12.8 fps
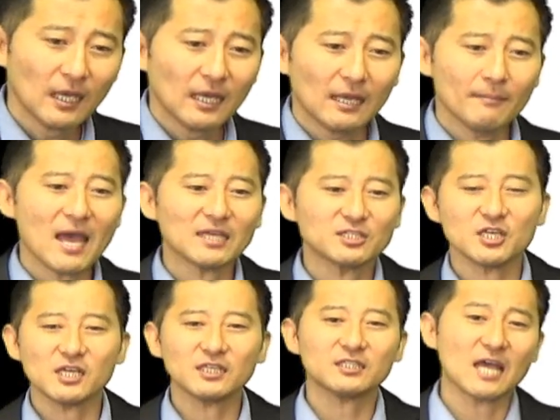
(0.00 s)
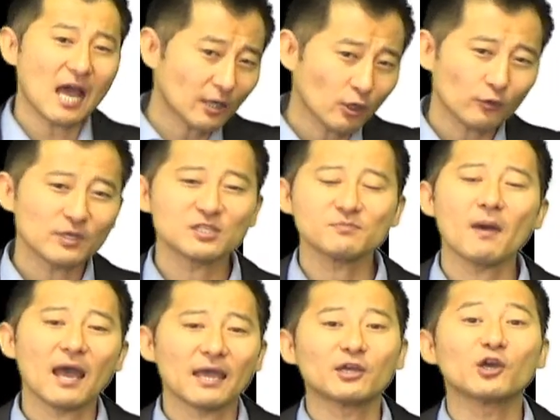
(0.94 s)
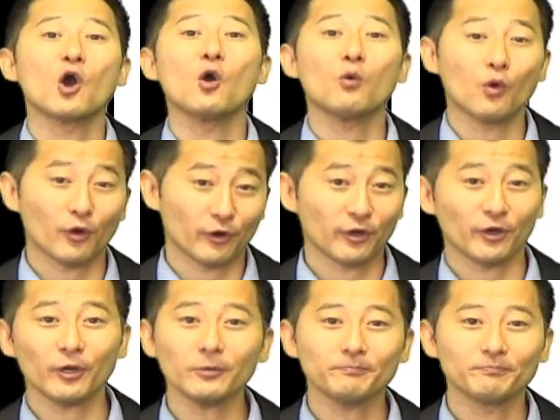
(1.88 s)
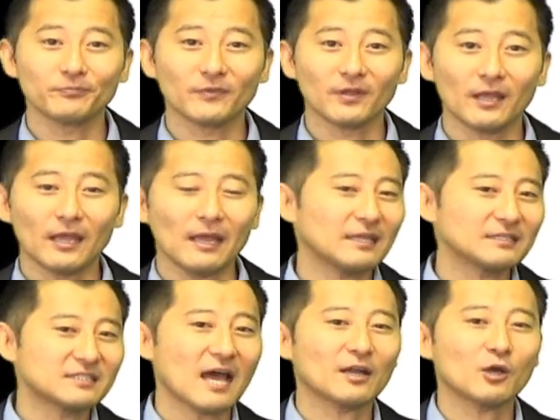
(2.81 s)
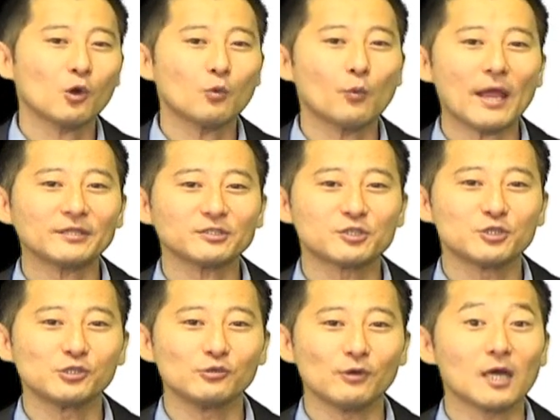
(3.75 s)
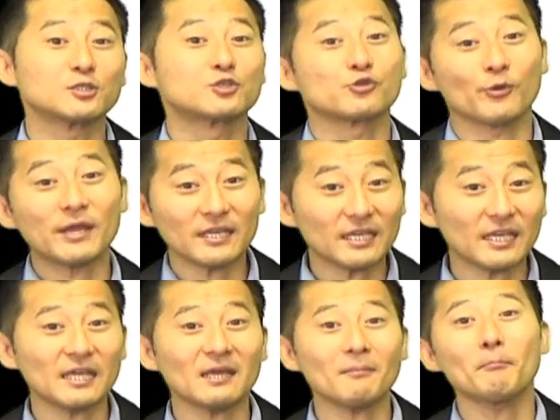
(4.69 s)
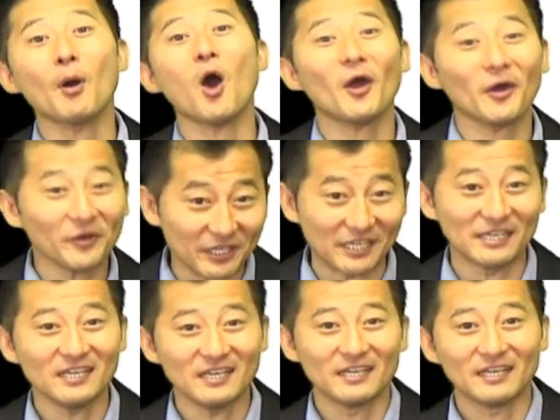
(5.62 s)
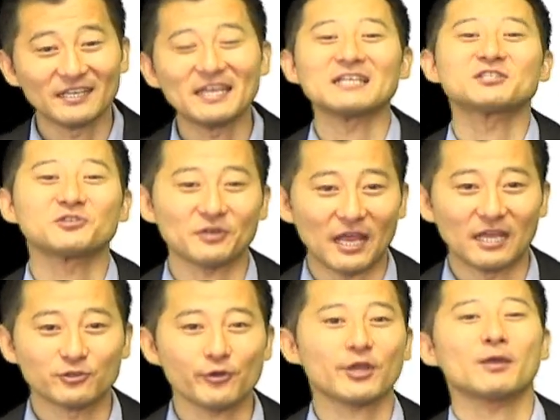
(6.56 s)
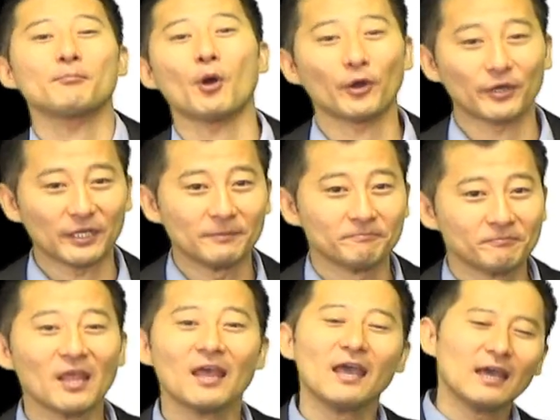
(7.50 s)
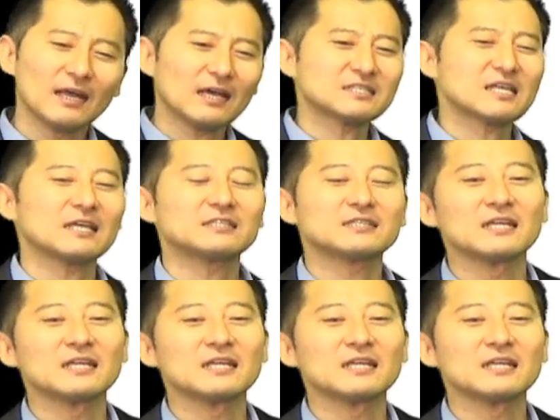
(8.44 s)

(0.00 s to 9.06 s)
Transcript: imagine Taro is my coworker, and Taro went to a drinking party yesterday, drinking party. And I say,